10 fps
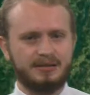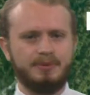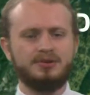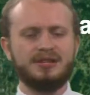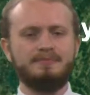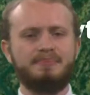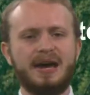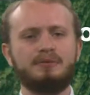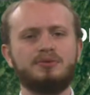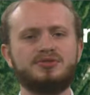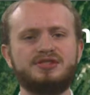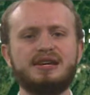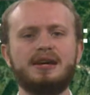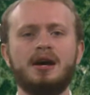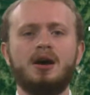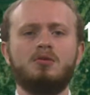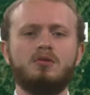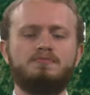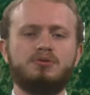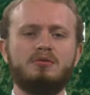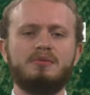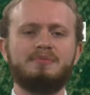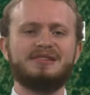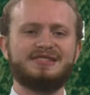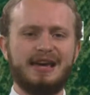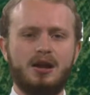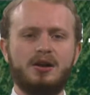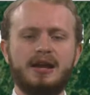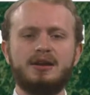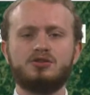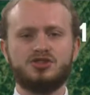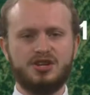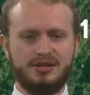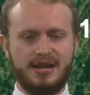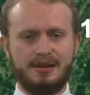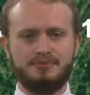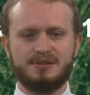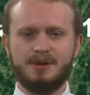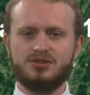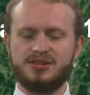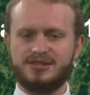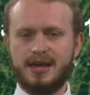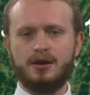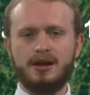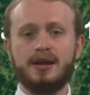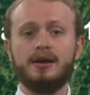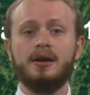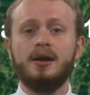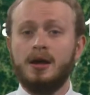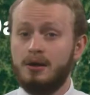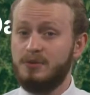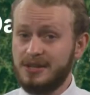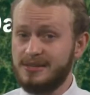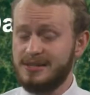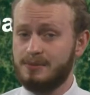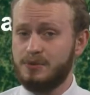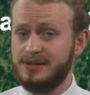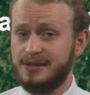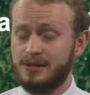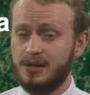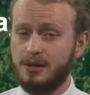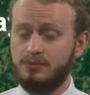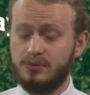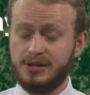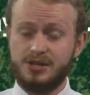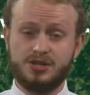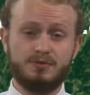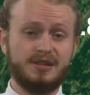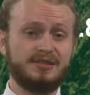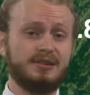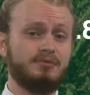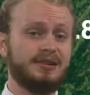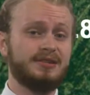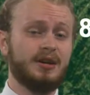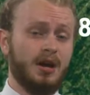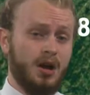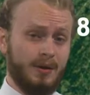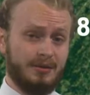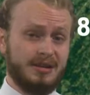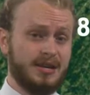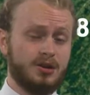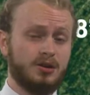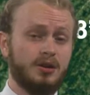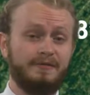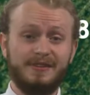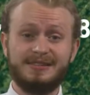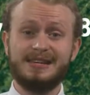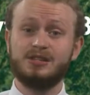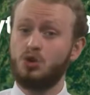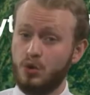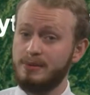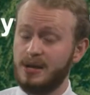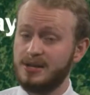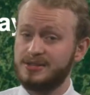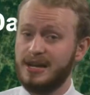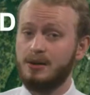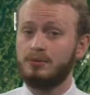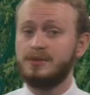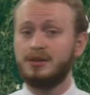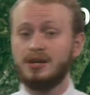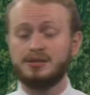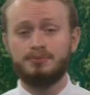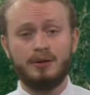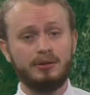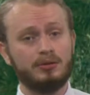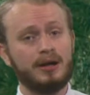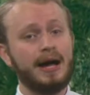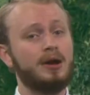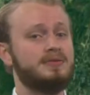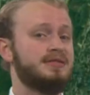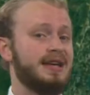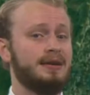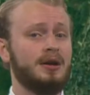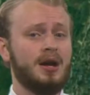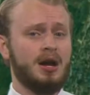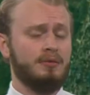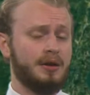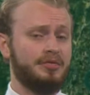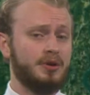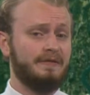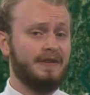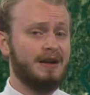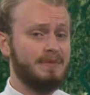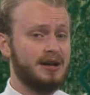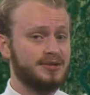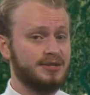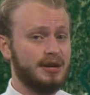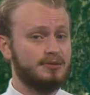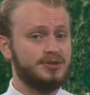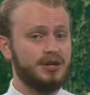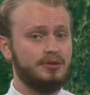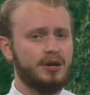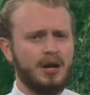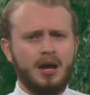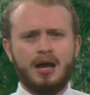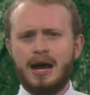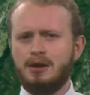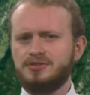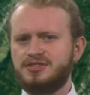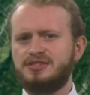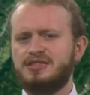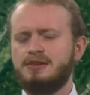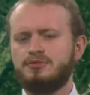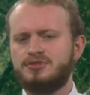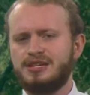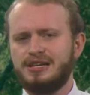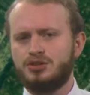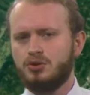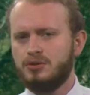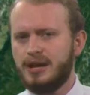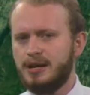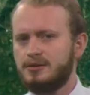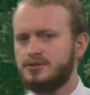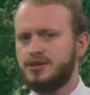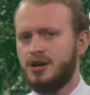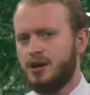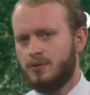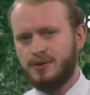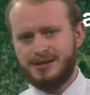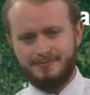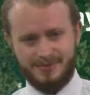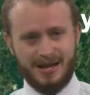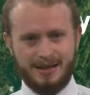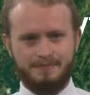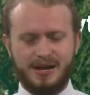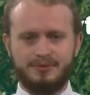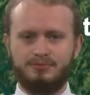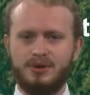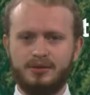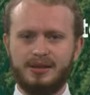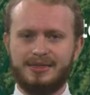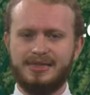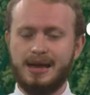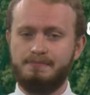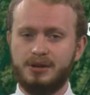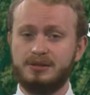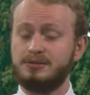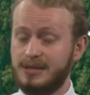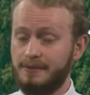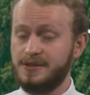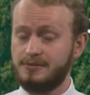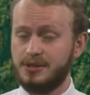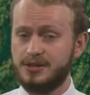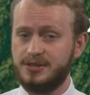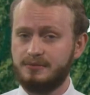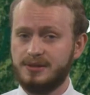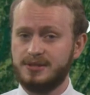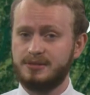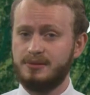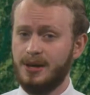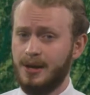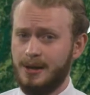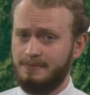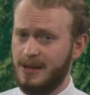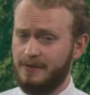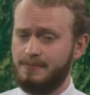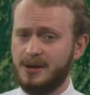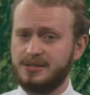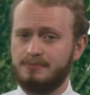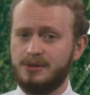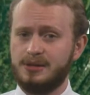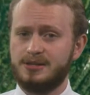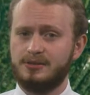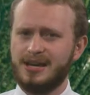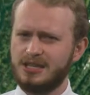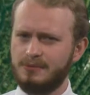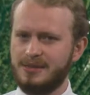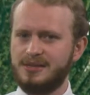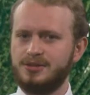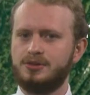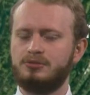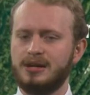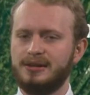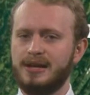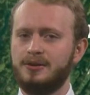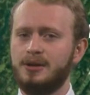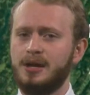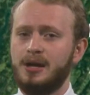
The most impact we'll see will probably be Saturday or Sunday, but especially Saturday. We can see some breezy conditions. We can see winds around here 15 to 20 miles an hour with gusts probably a little higher than that, around 35 miles an hour. So I don't think we'll see any tornadoes or any high impact weather like that, but it's definitely some gusty winds. It's definitely a possibility. So that's the way things look right now.